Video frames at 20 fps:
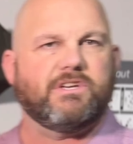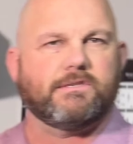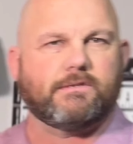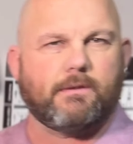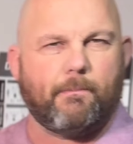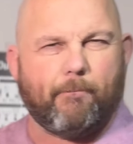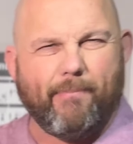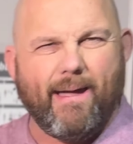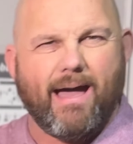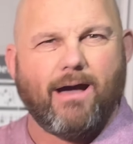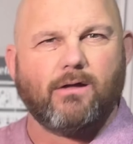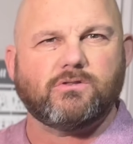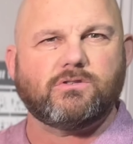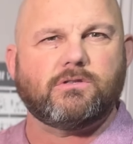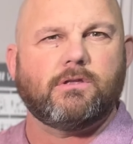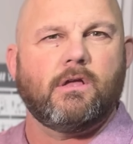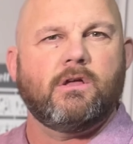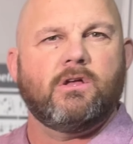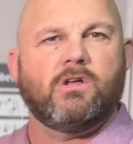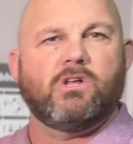is
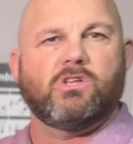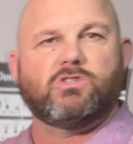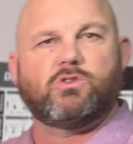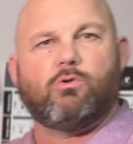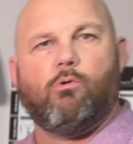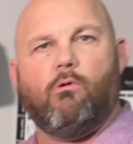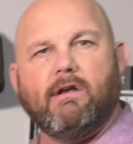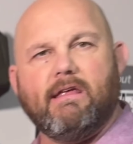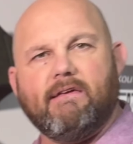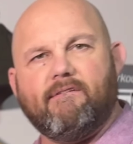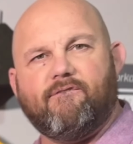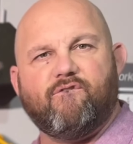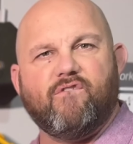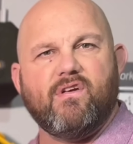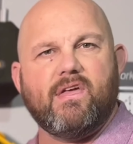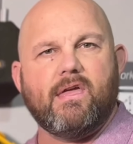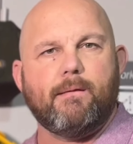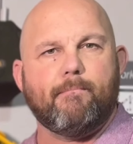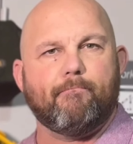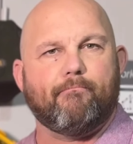about 20
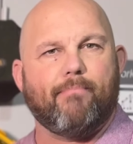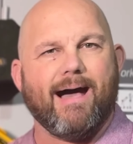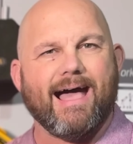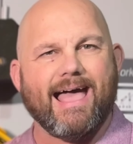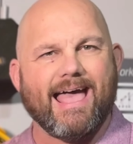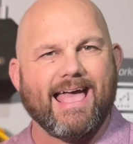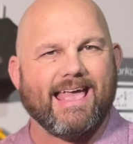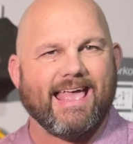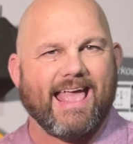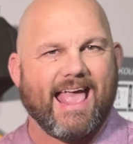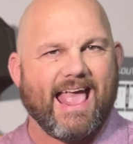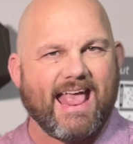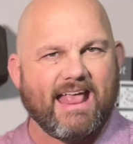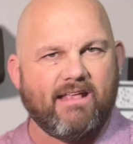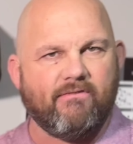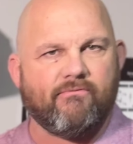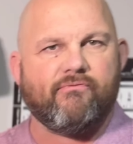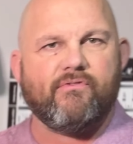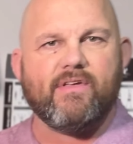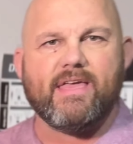feet by
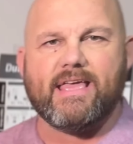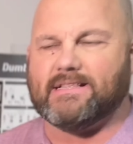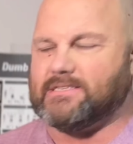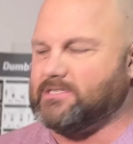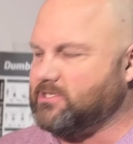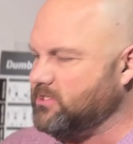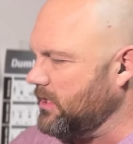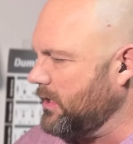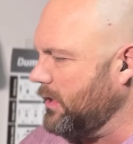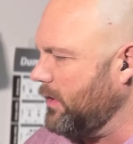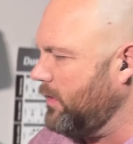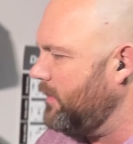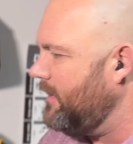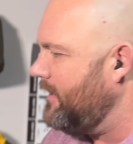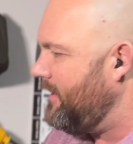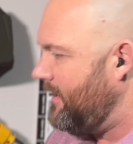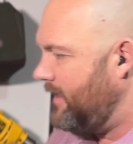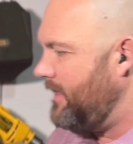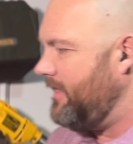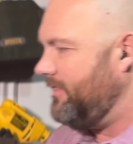8 feet. So
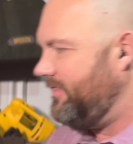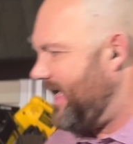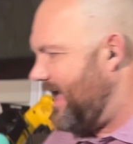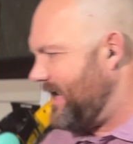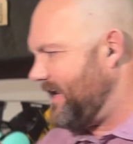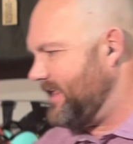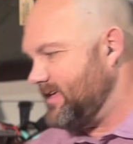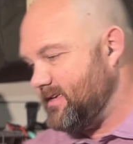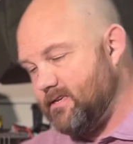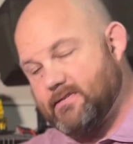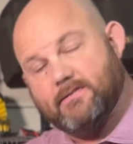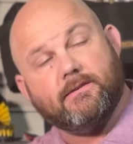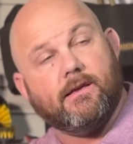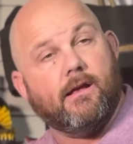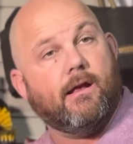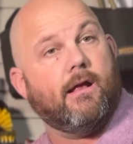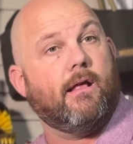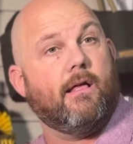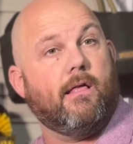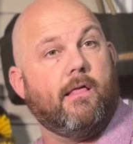that is
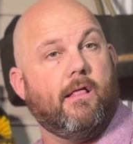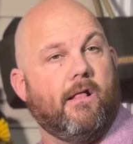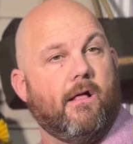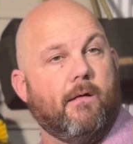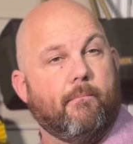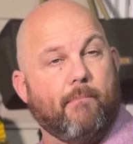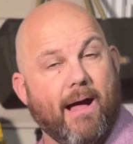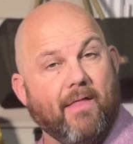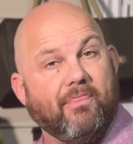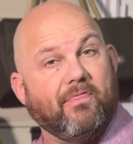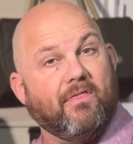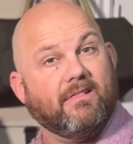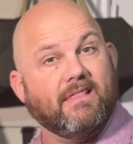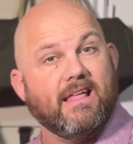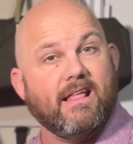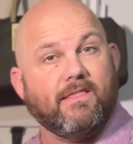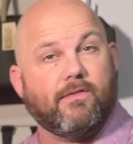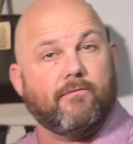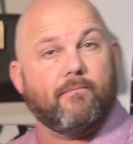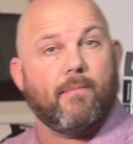about the
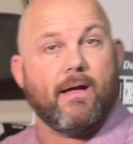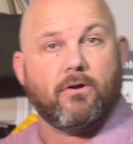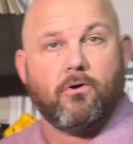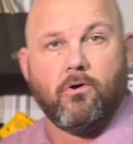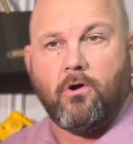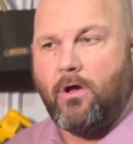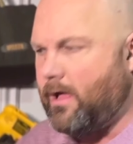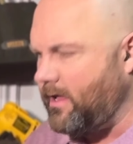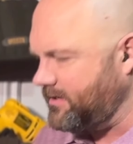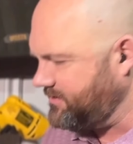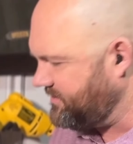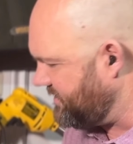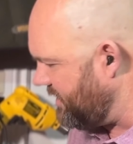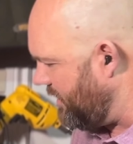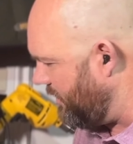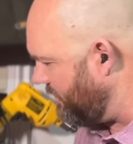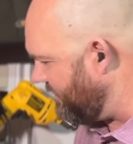length of my garage. So